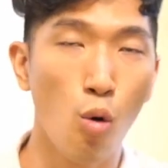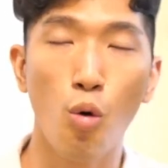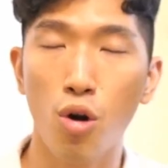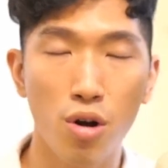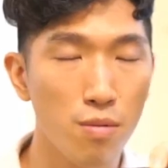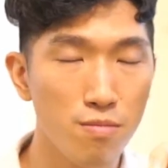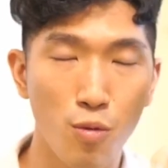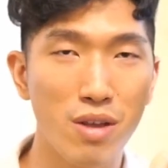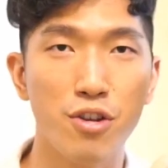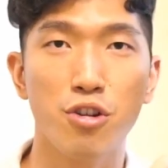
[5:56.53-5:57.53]
or
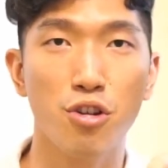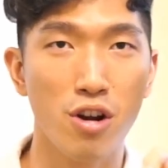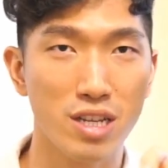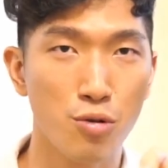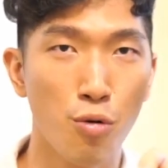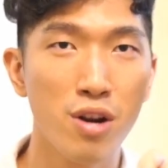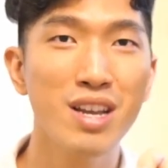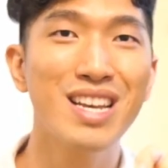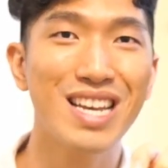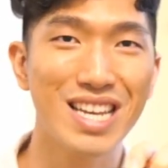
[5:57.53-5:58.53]
whatever your target
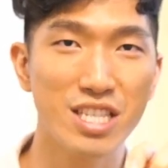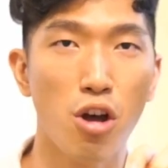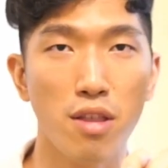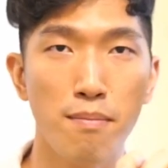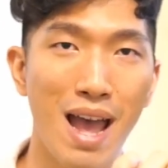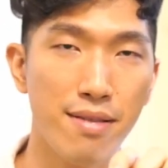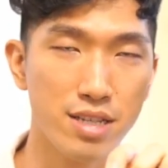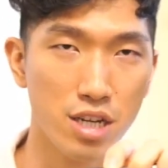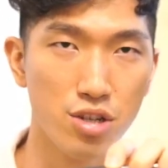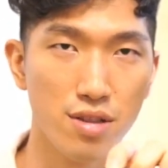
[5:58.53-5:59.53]
score is on the
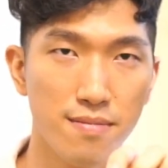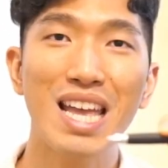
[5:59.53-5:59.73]
math section.